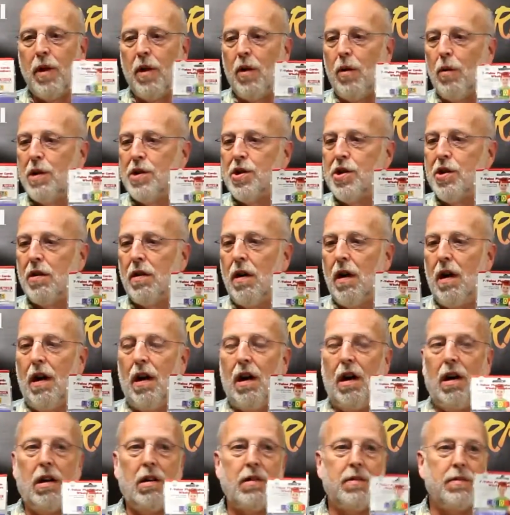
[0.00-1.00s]
which are
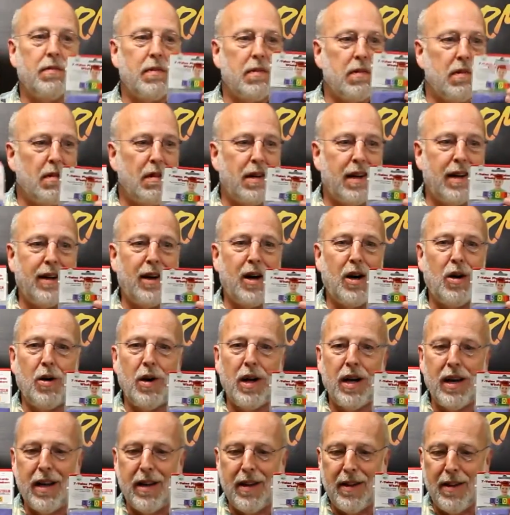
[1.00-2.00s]
all, you know,
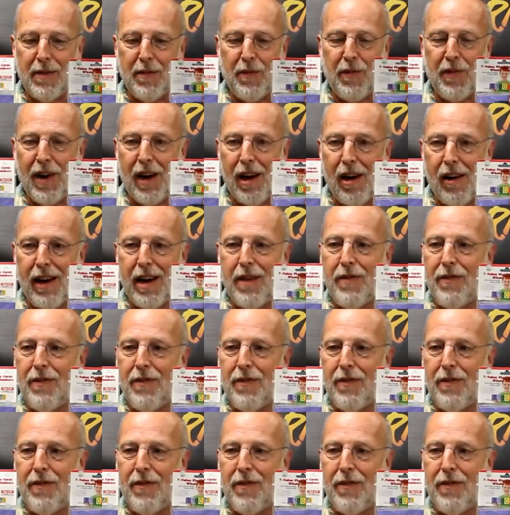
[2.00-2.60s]
in the very,